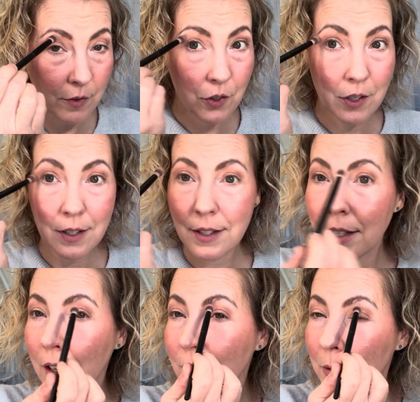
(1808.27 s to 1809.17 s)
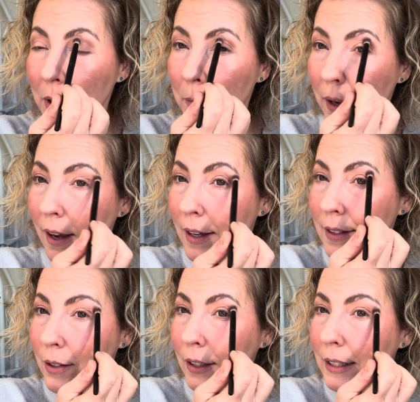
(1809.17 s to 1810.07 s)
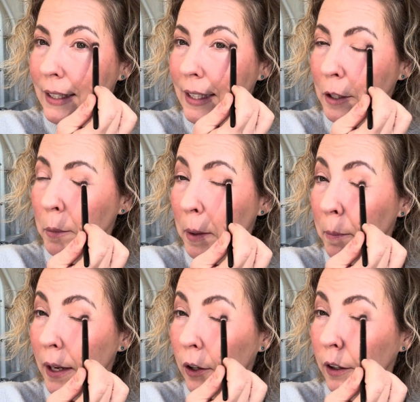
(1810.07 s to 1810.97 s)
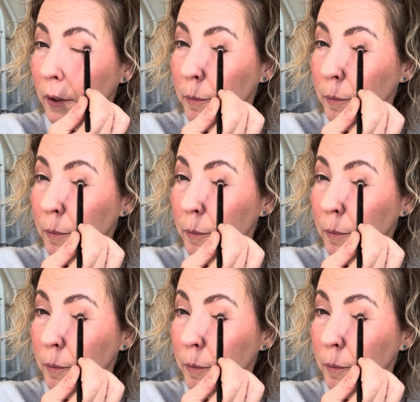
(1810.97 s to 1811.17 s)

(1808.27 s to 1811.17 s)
Just enough to make my eyes look a little bit bigger.